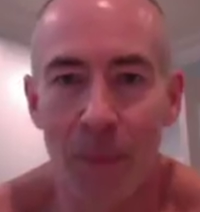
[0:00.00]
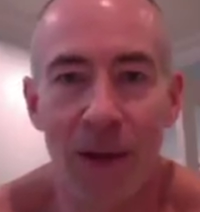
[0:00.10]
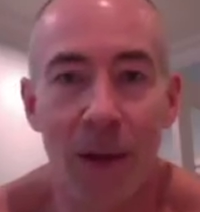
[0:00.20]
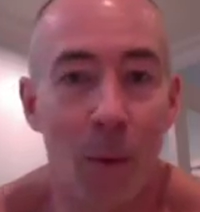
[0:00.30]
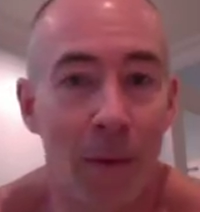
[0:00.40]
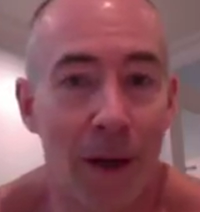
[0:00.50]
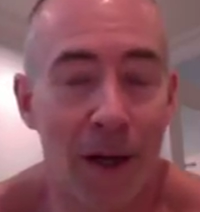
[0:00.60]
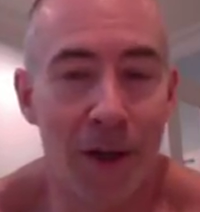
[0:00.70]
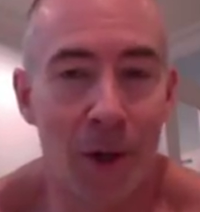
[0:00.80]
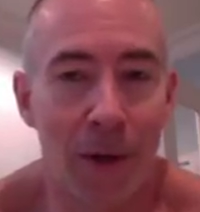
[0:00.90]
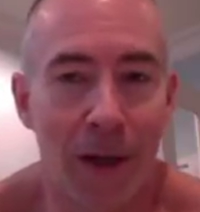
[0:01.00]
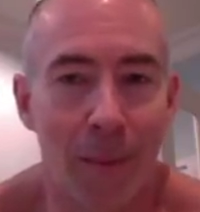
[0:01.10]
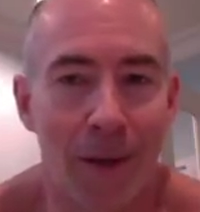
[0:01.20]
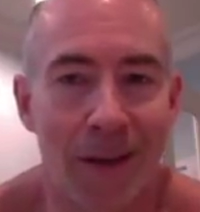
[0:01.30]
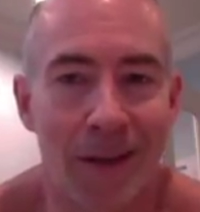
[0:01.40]
and one that I don't
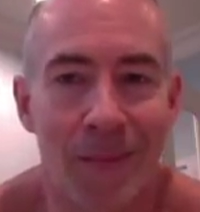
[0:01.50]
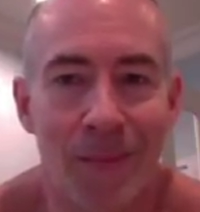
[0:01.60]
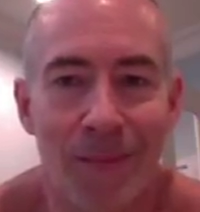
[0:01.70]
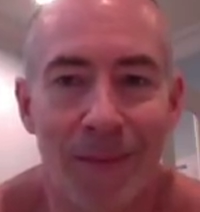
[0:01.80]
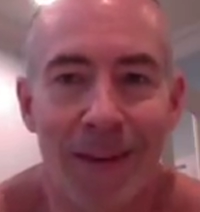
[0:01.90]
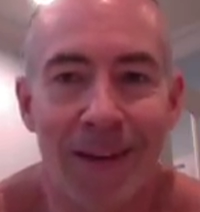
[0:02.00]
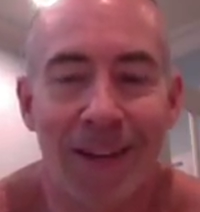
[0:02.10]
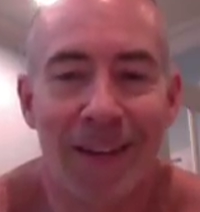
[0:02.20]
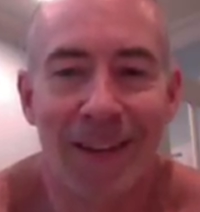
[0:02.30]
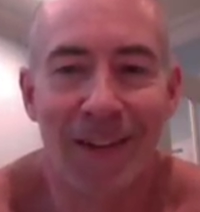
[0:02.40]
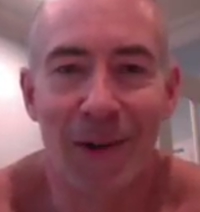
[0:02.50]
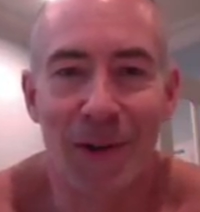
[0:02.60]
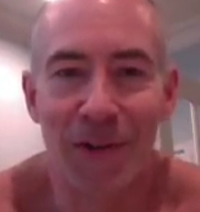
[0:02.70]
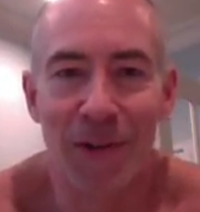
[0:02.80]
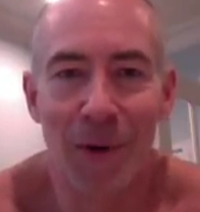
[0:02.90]
recommend. So
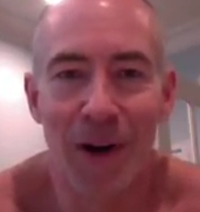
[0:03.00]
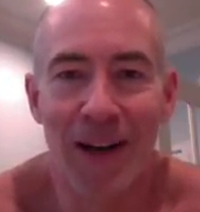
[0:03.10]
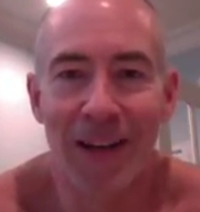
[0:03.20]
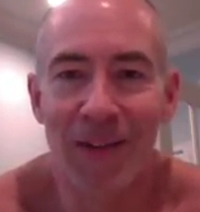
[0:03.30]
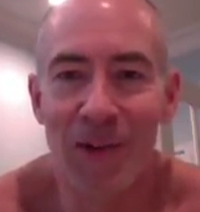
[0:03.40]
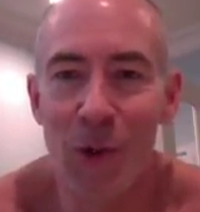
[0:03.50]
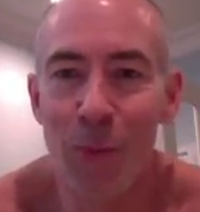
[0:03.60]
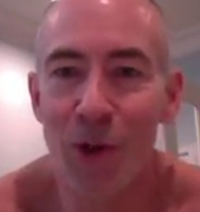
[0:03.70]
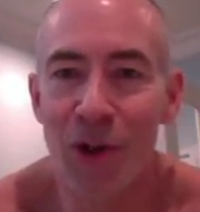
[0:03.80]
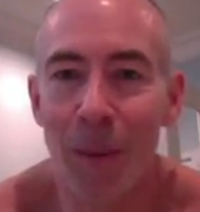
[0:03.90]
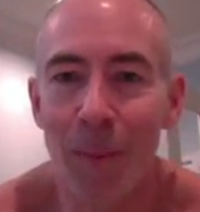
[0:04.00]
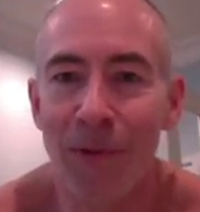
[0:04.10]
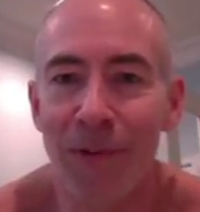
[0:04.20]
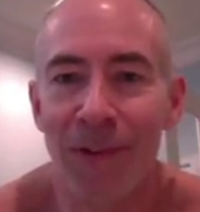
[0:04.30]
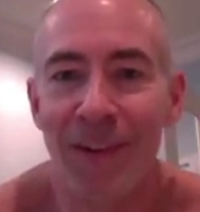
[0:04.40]
to summarize, do
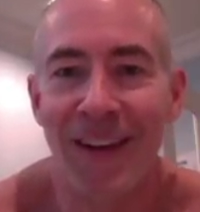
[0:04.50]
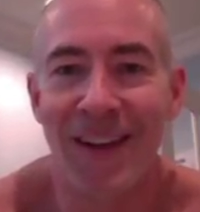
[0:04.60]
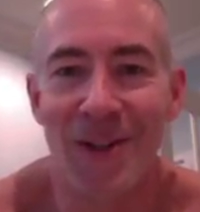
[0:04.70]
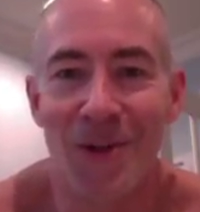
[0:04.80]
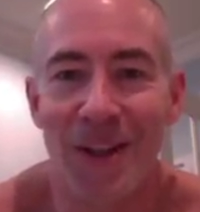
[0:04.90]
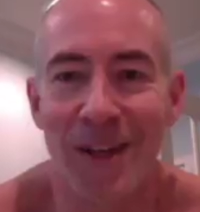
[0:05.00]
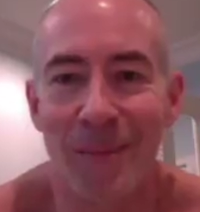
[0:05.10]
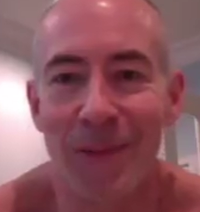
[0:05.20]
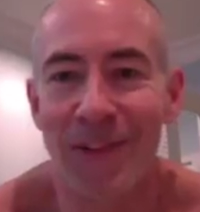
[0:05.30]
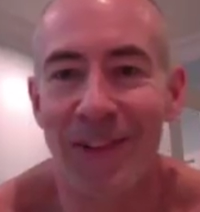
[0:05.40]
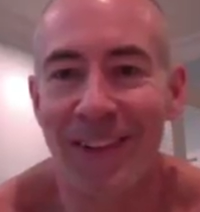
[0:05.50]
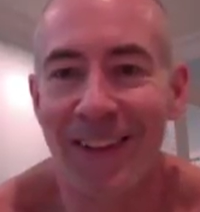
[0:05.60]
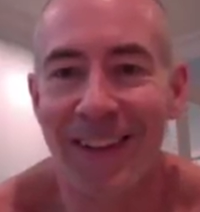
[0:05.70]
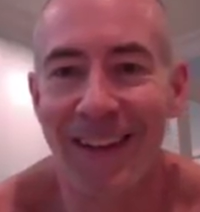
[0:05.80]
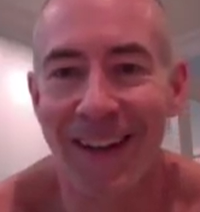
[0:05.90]
push-ups and do dips,
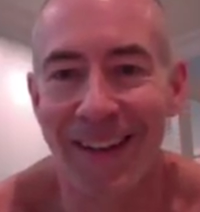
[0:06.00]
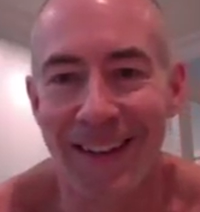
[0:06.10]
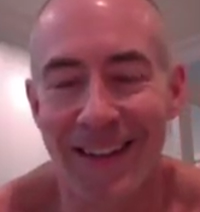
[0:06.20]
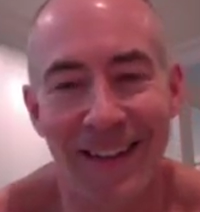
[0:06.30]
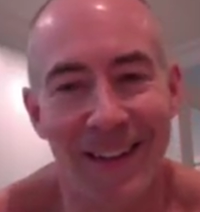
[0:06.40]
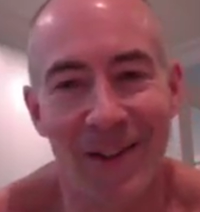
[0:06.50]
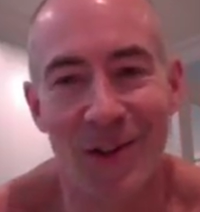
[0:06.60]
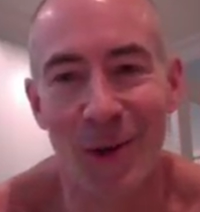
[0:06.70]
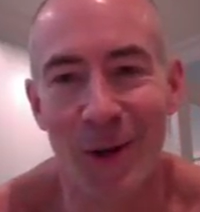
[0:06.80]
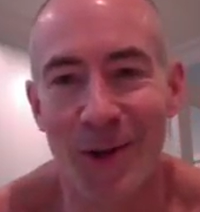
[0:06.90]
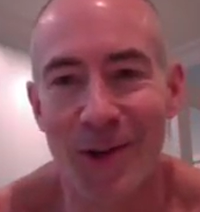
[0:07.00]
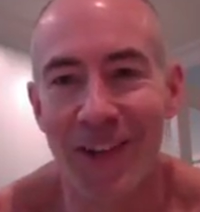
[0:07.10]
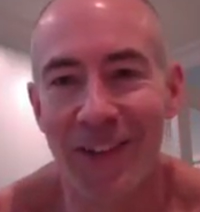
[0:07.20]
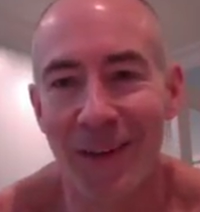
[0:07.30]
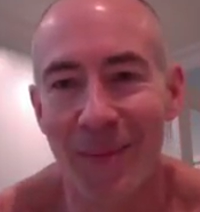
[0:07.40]
and enjoy your
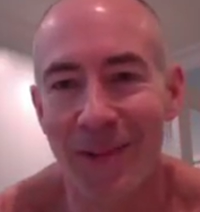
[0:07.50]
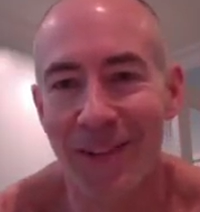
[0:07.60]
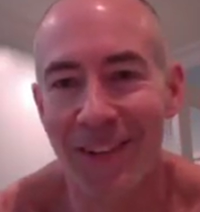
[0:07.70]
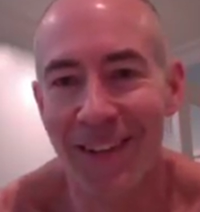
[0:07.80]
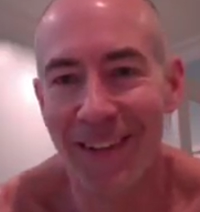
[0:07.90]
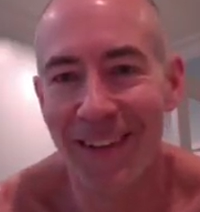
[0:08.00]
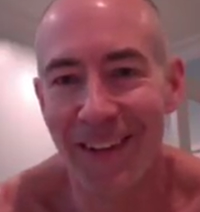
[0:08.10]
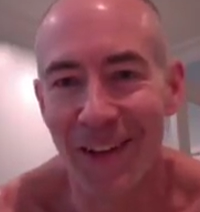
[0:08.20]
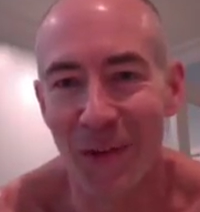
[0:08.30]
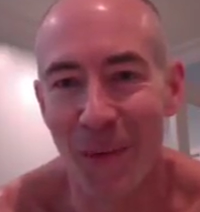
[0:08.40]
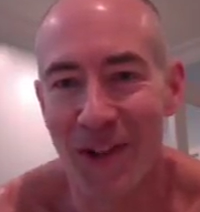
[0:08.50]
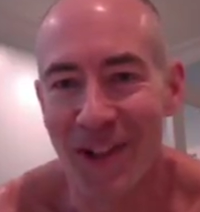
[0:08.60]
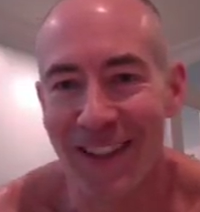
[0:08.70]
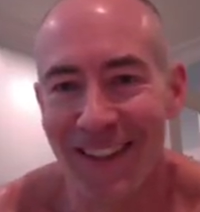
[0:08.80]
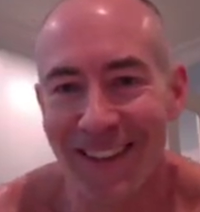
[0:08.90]
triceps. Thanks for watching.